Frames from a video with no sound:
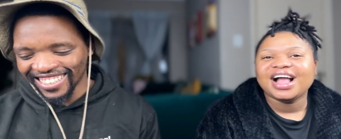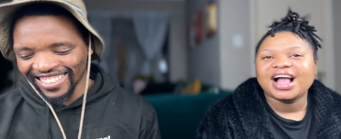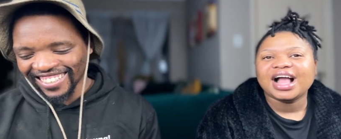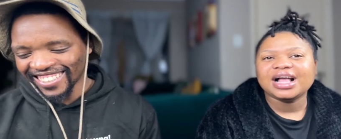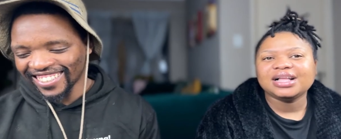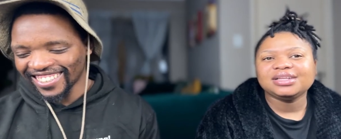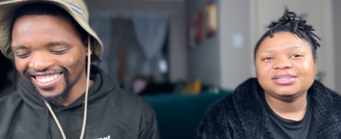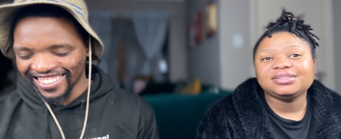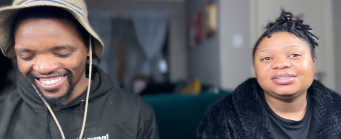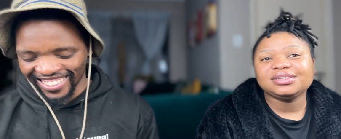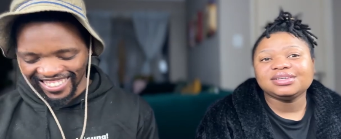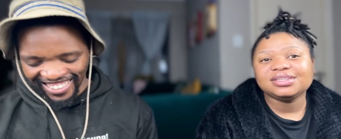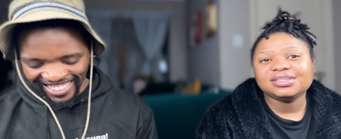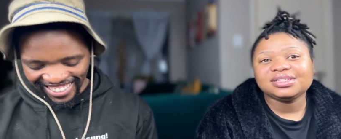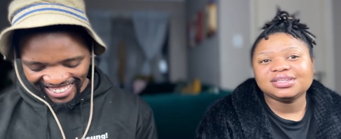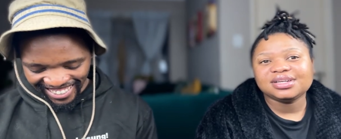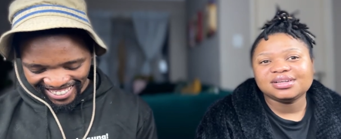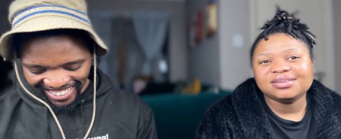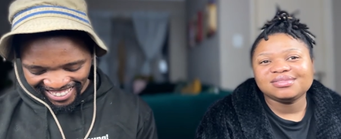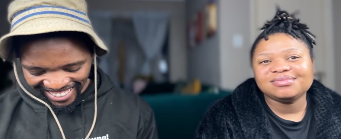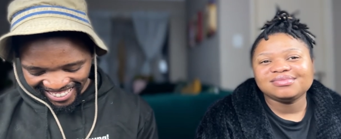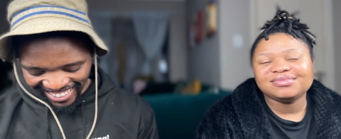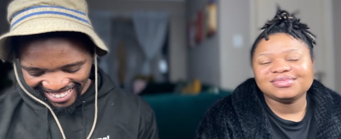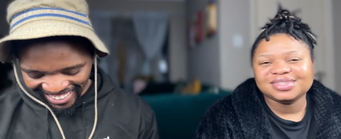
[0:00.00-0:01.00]
Speaker 1: and do you
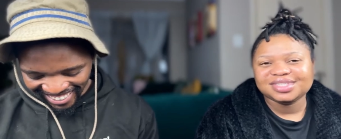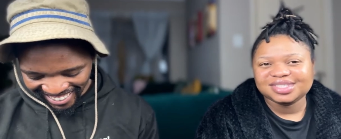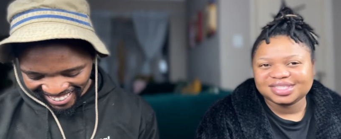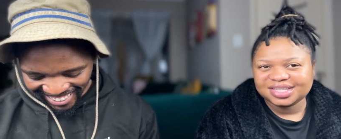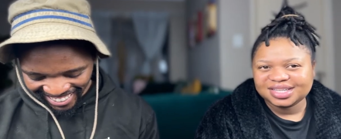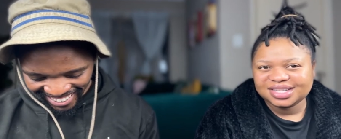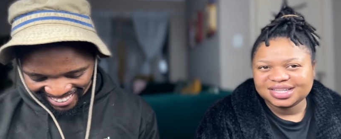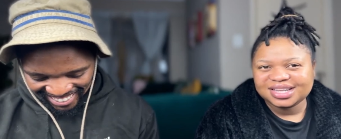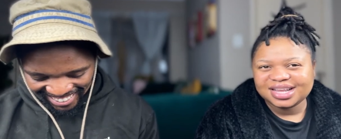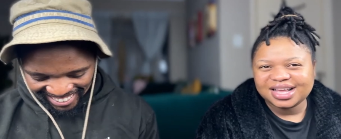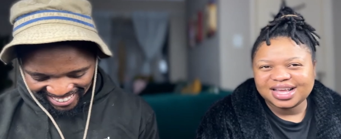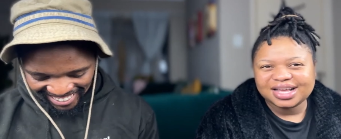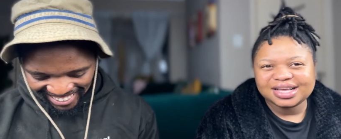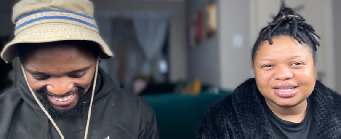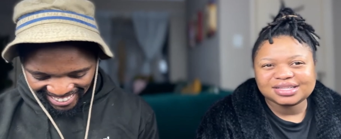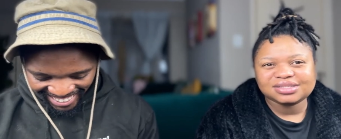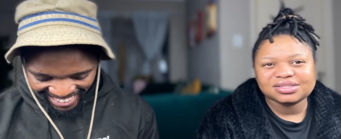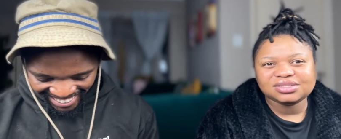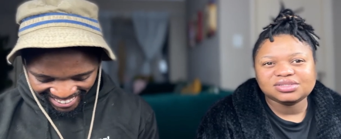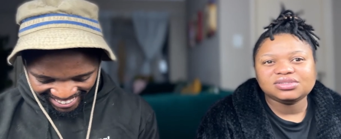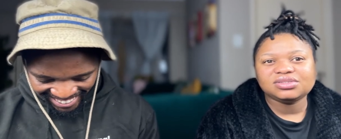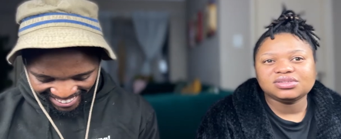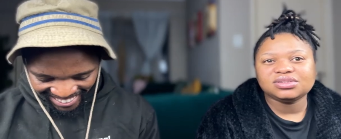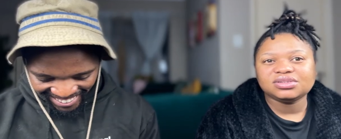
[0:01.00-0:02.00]
think Zinhle is
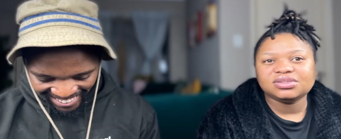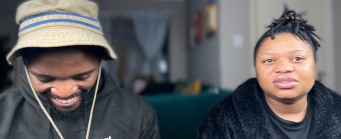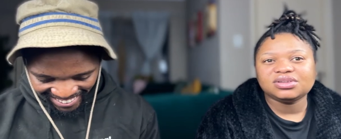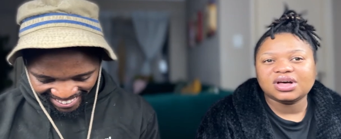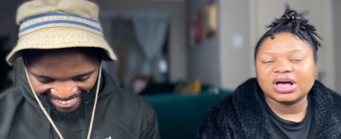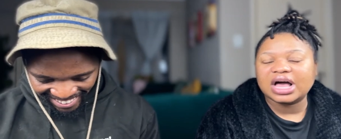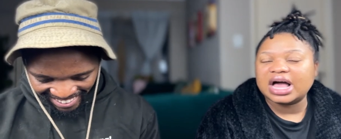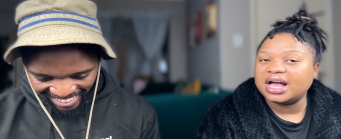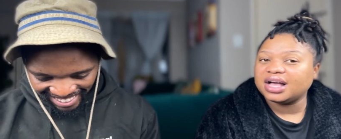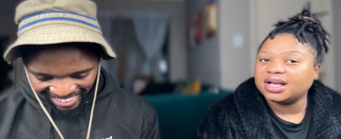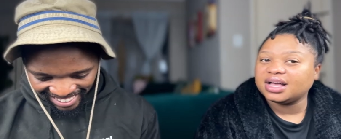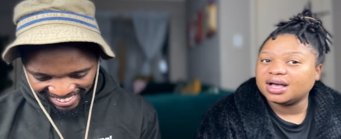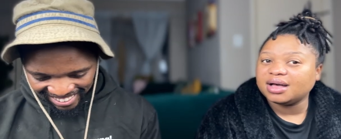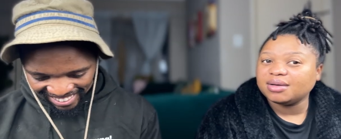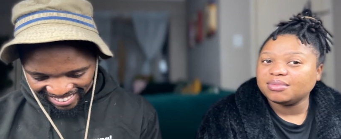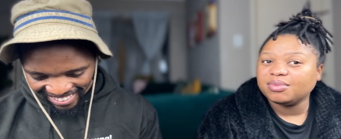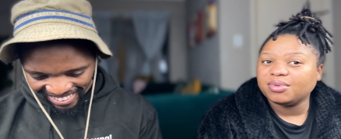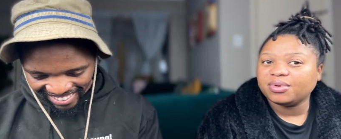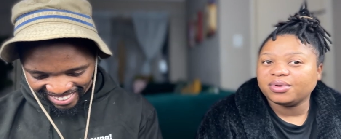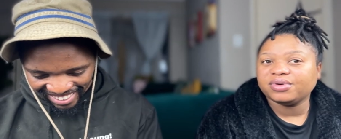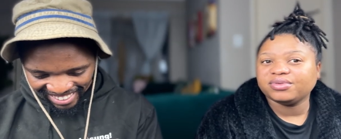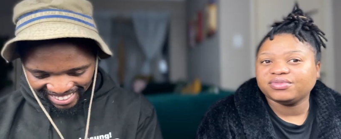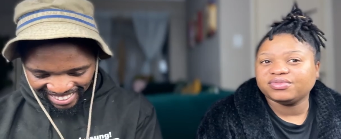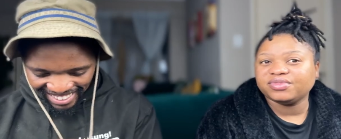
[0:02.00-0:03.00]
still hung up
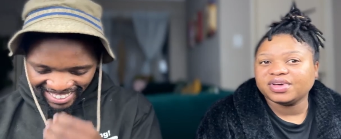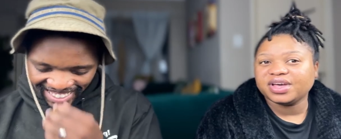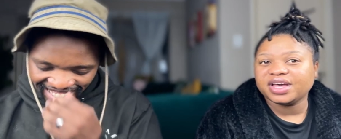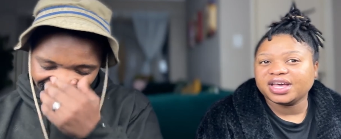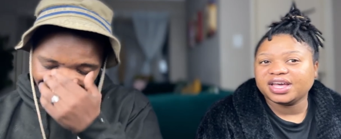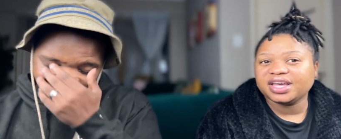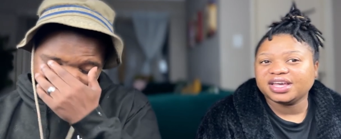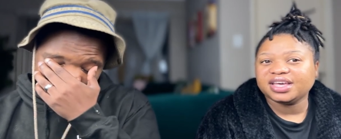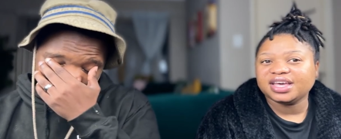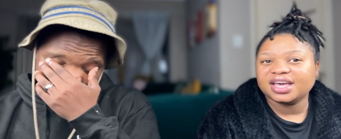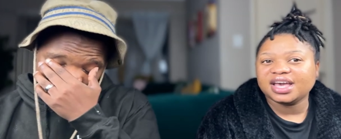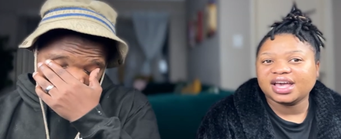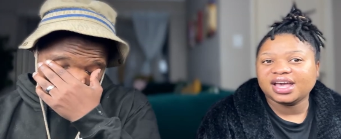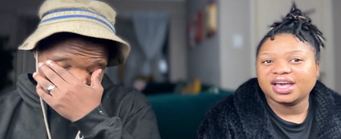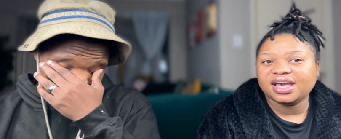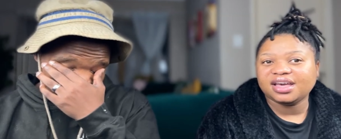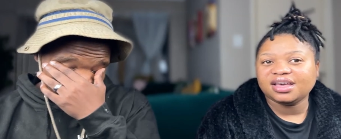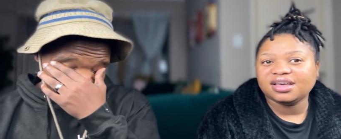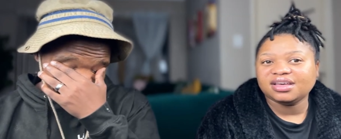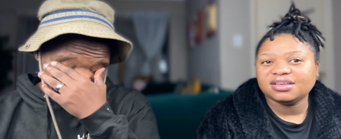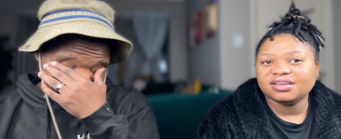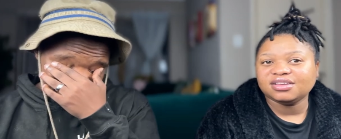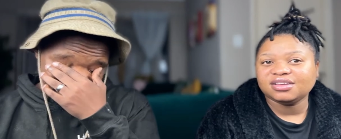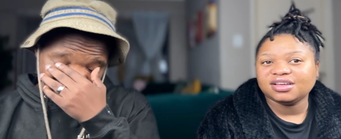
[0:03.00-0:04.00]
over
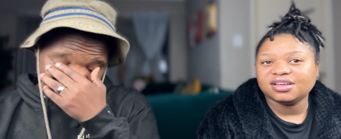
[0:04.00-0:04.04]
AKA?